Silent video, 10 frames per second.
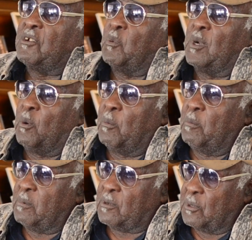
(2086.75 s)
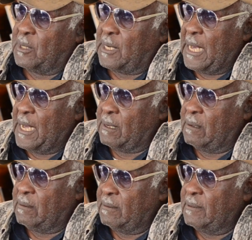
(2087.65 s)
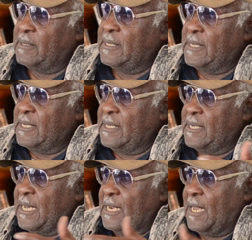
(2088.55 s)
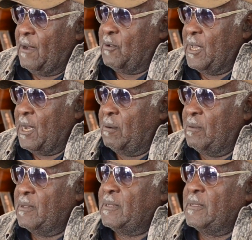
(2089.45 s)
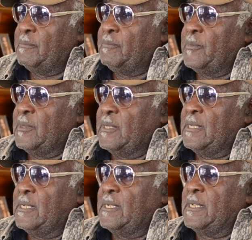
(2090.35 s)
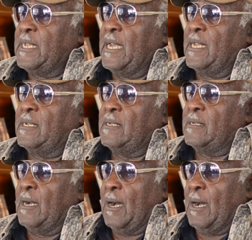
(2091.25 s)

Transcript: she went on to Atlanta. And that left him. And then